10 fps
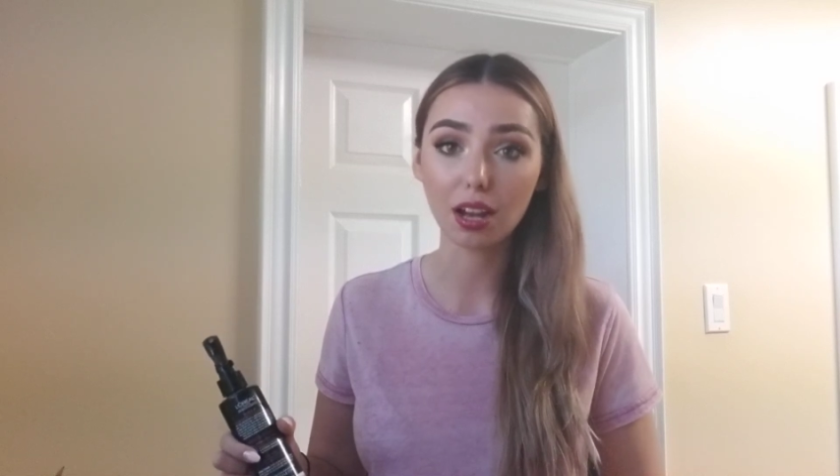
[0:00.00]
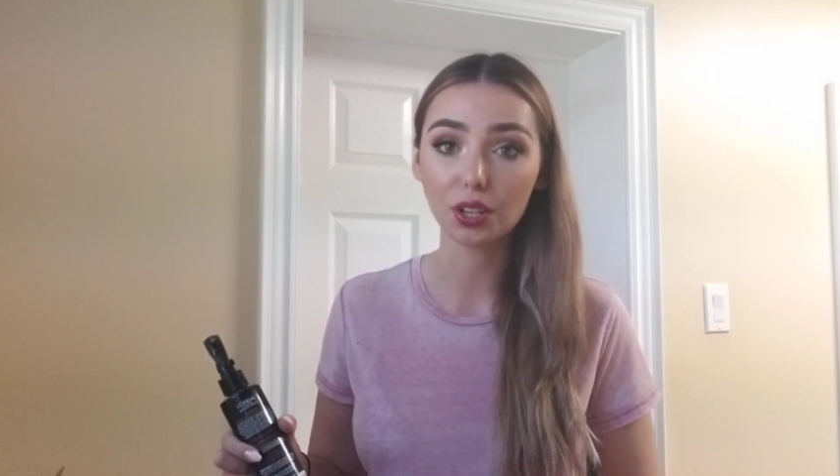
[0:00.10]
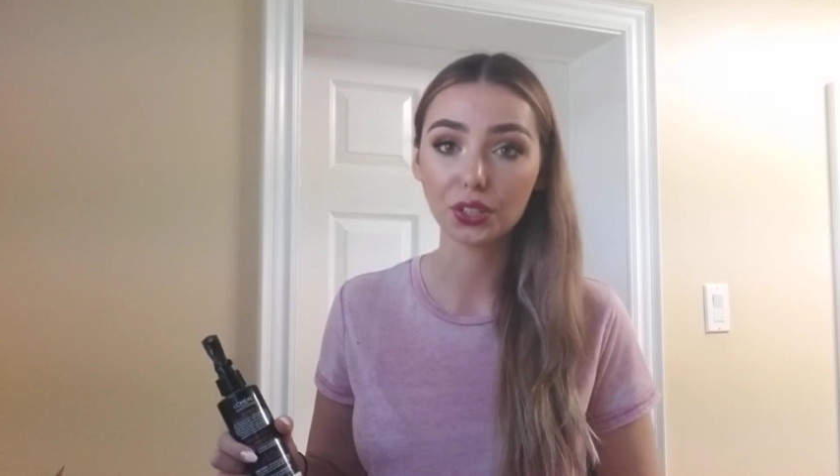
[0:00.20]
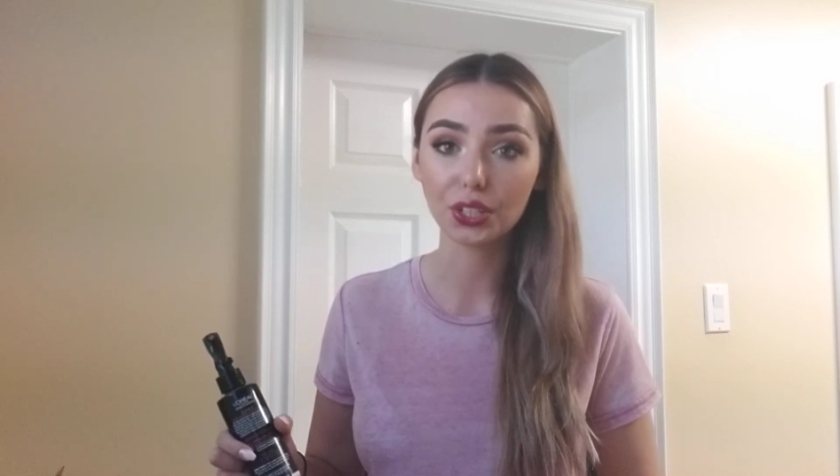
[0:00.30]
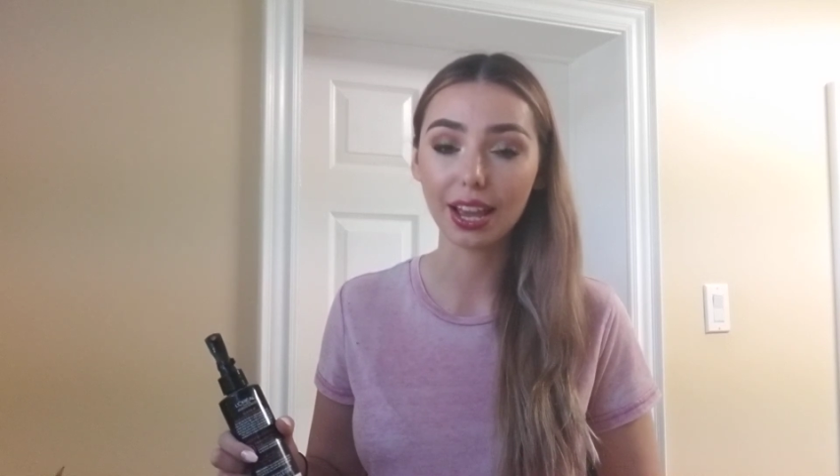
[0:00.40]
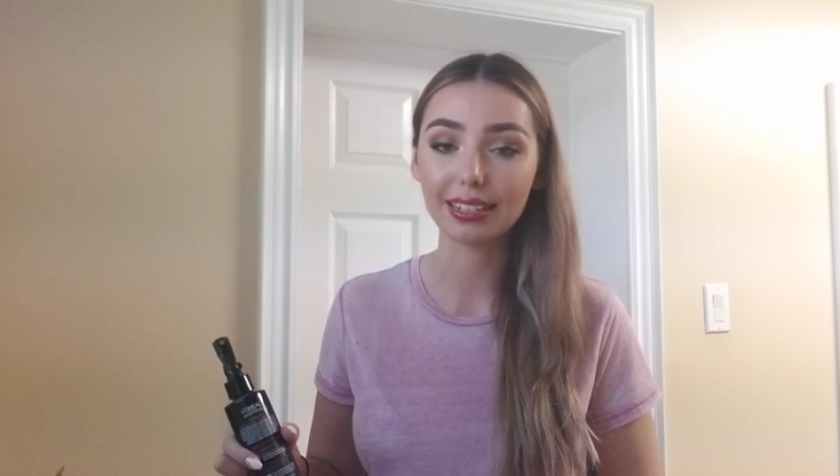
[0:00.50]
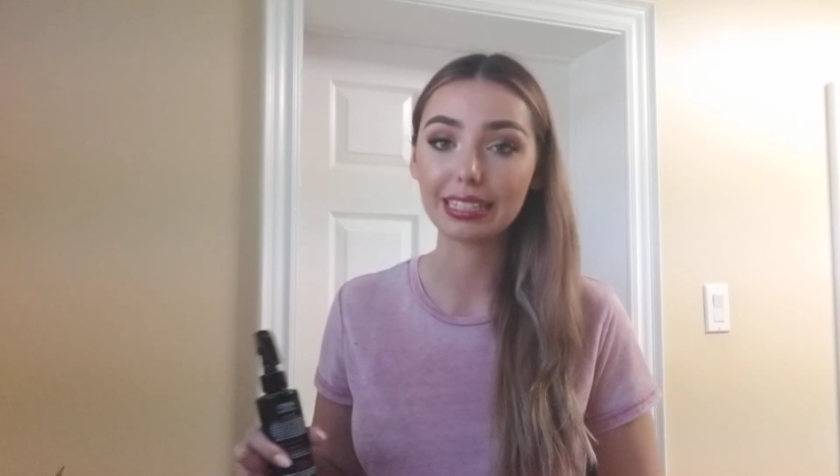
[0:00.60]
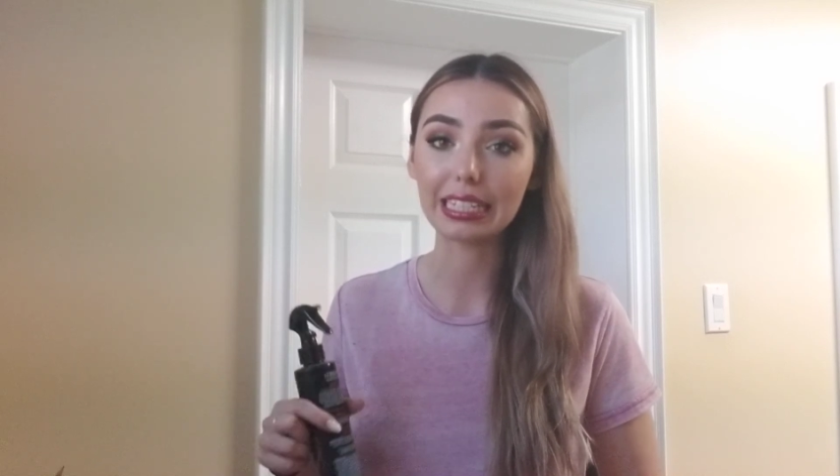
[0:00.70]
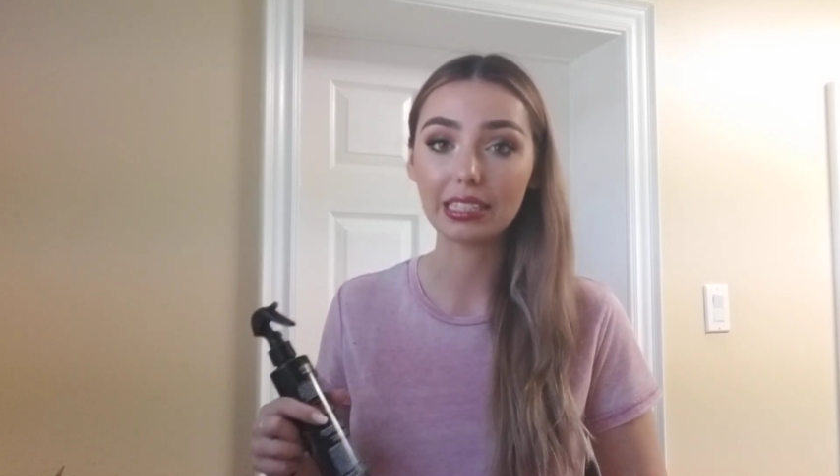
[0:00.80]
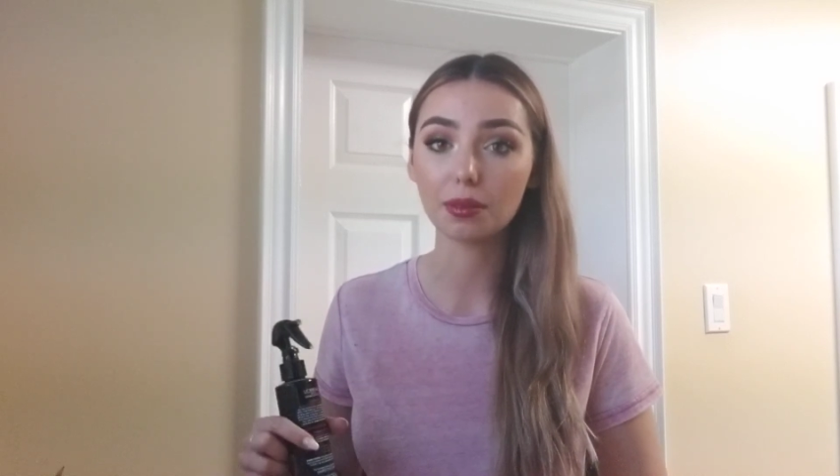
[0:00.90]
colored and
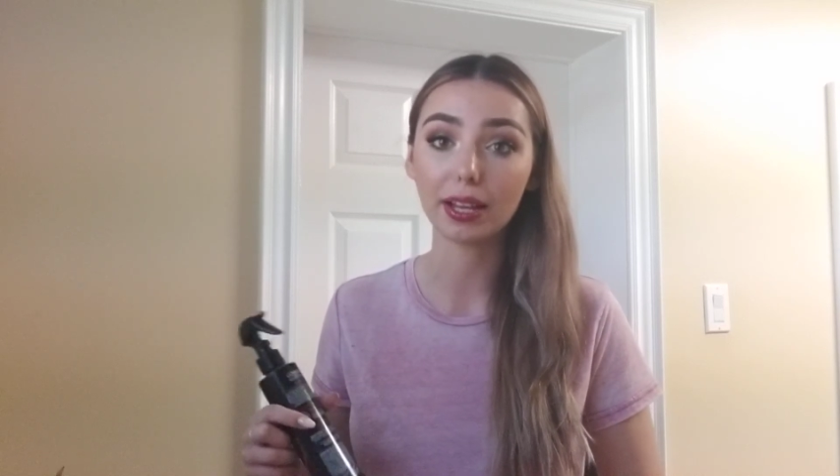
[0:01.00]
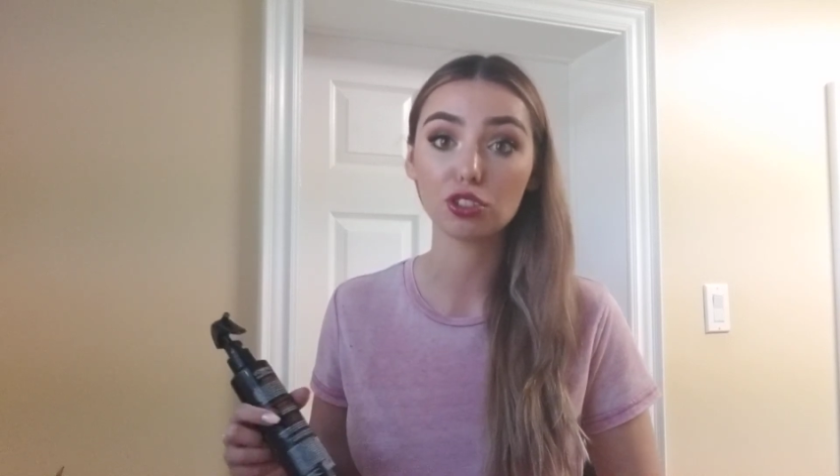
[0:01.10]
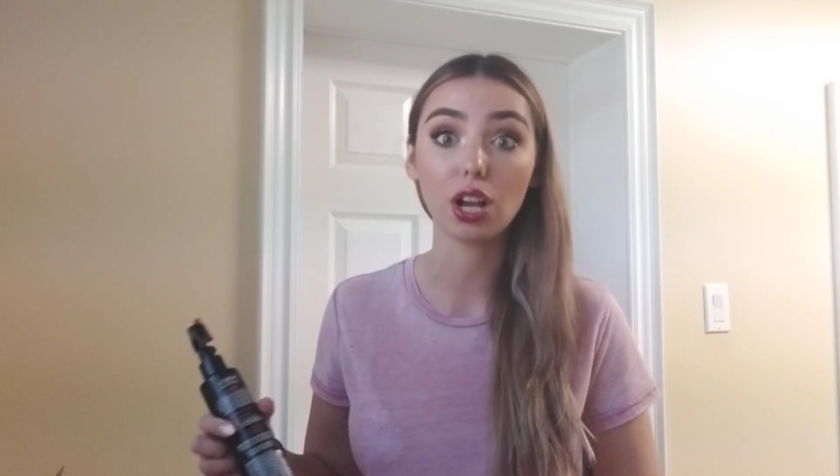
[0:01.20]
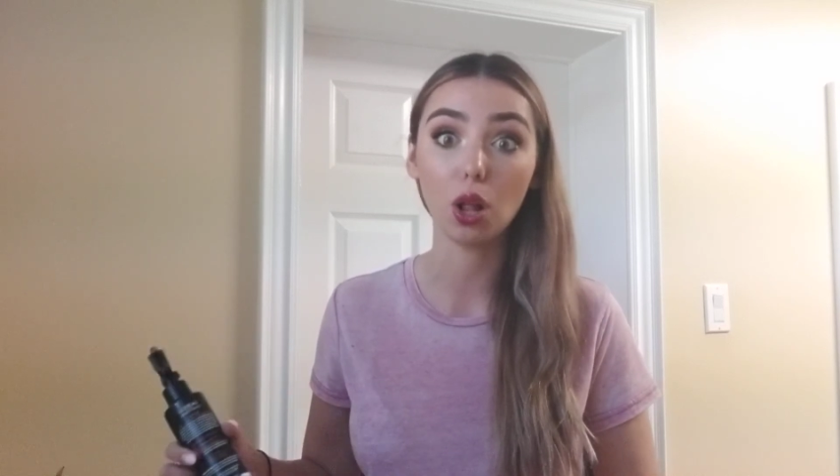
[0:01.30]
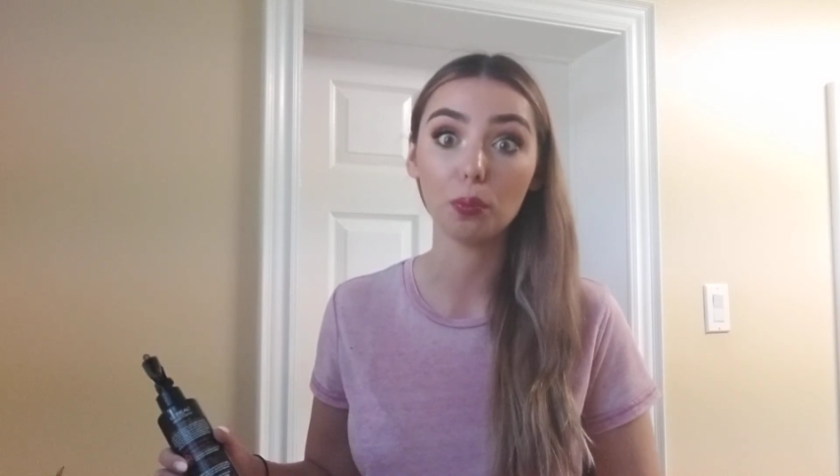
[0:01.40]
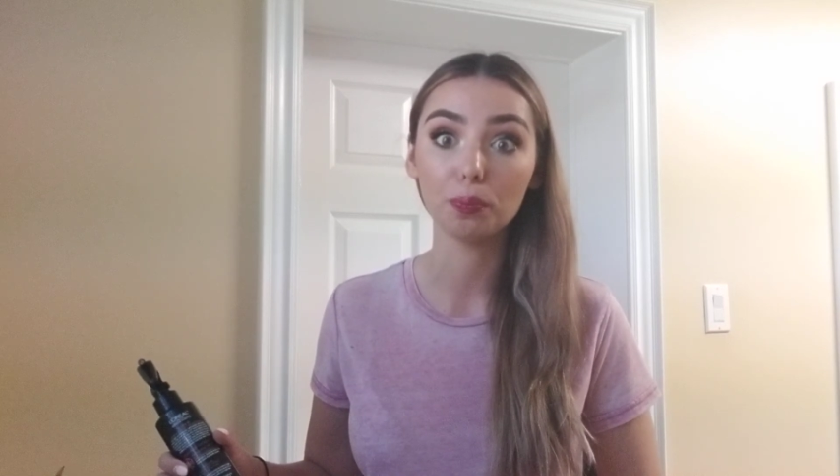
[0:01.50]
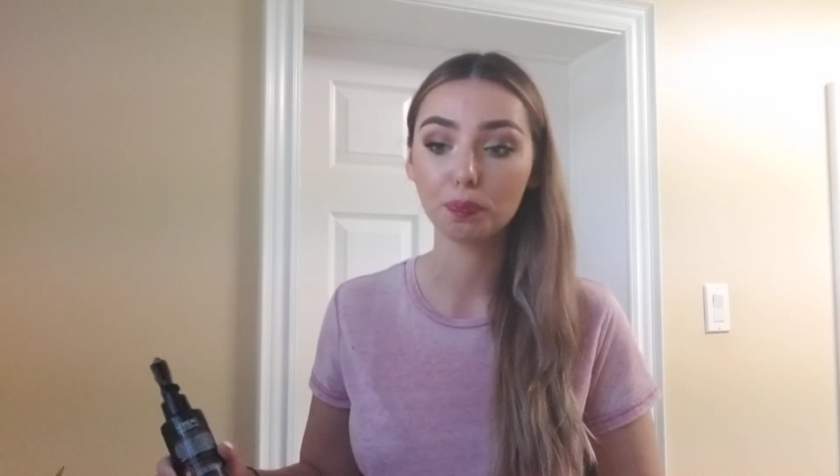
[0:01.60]
it needs some extra help.